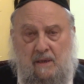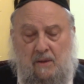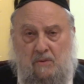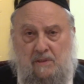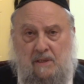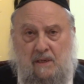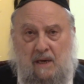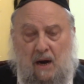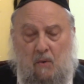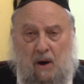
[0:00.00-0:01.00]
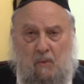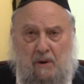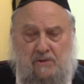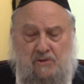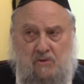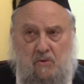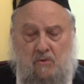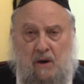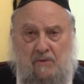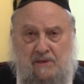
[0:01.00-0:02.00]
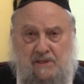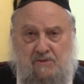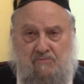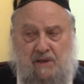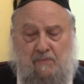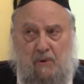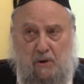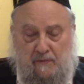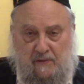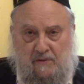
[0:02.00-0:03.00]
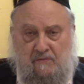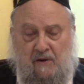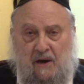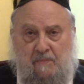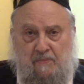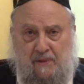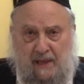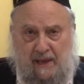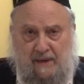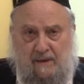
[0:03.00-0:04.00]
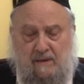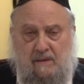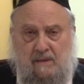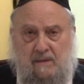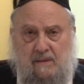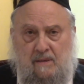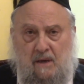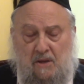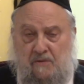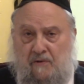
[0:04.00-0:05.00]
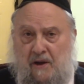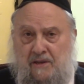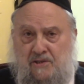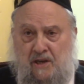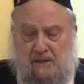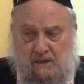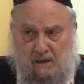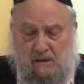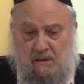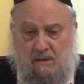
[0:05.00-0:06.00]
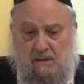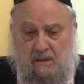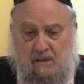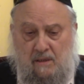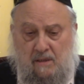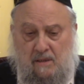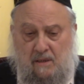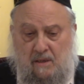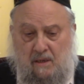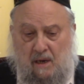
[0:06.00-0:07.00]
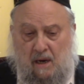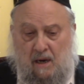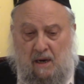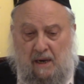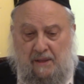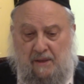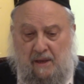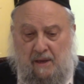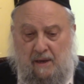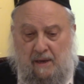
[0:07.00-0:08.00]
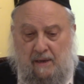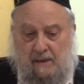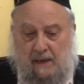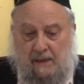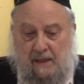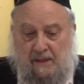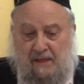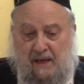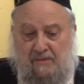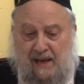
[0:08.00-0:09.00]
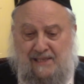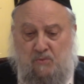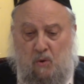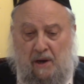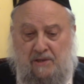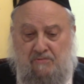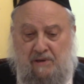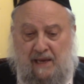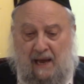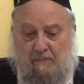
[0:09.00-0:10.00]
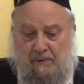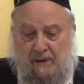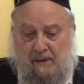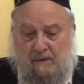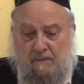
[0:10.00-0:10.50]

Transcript: I want to show you how this is really part of a divine plan, a divine agenda, and that's why it's really happening.